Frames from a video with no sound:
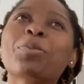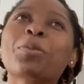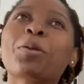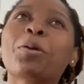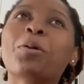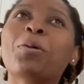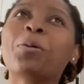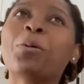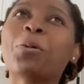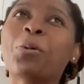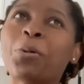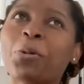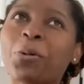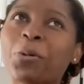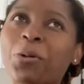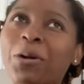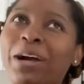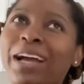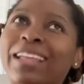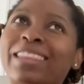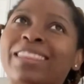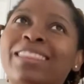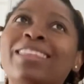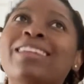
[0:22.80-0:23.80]
who I
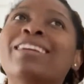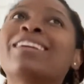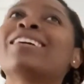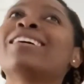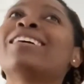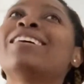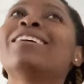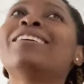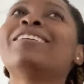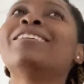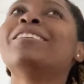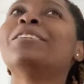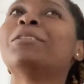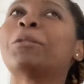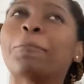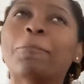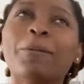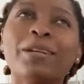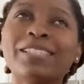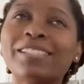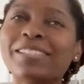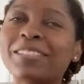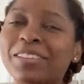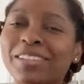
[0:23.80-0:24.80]
think the
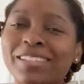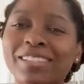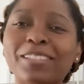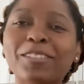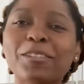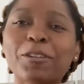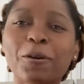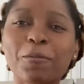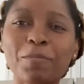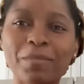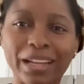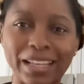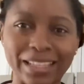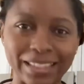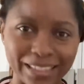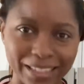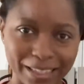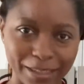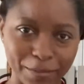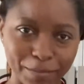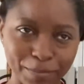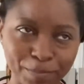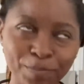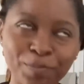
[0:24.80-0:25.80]
person doesn't know my
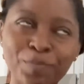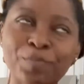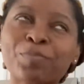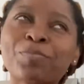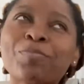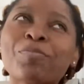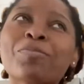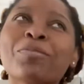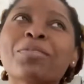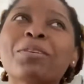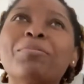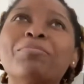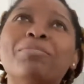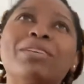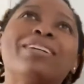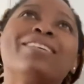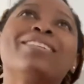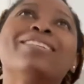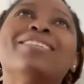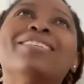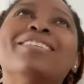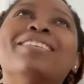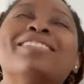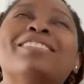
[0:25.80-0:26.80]
name
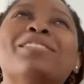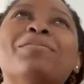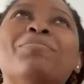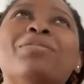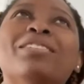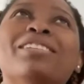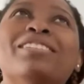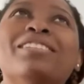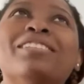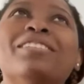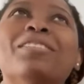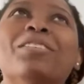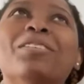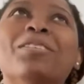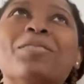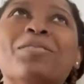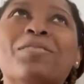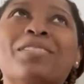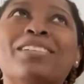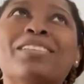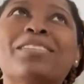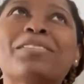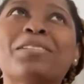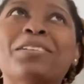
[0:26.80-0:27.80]
because the person
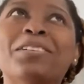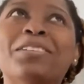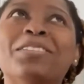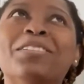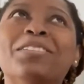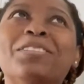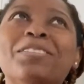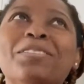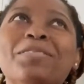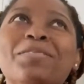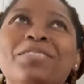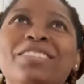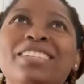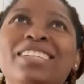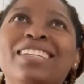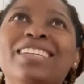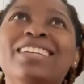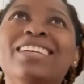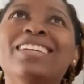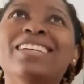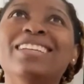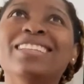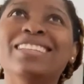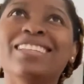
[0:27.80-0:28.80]
always calls
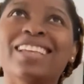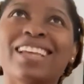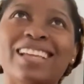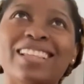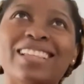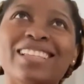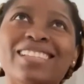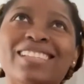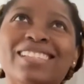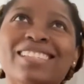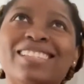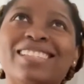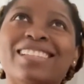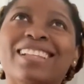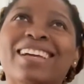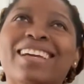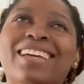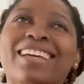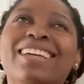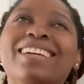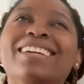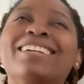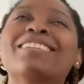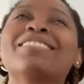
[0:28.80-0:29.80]
me Nellis.
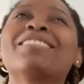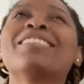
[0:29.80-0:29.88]
Like,